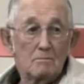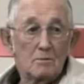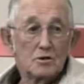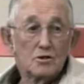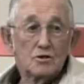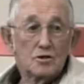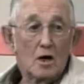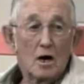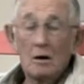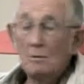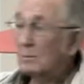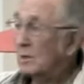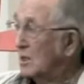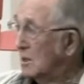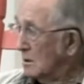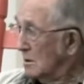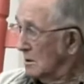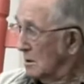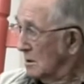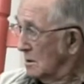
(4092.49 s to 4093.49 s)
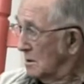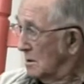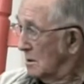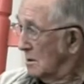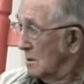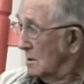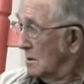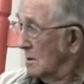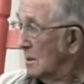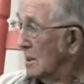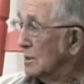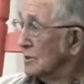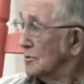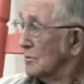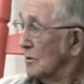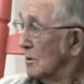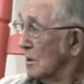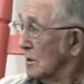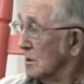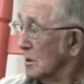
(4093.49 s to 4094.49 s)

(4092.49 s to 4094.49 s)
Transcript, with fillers: It's Tommy, that's right,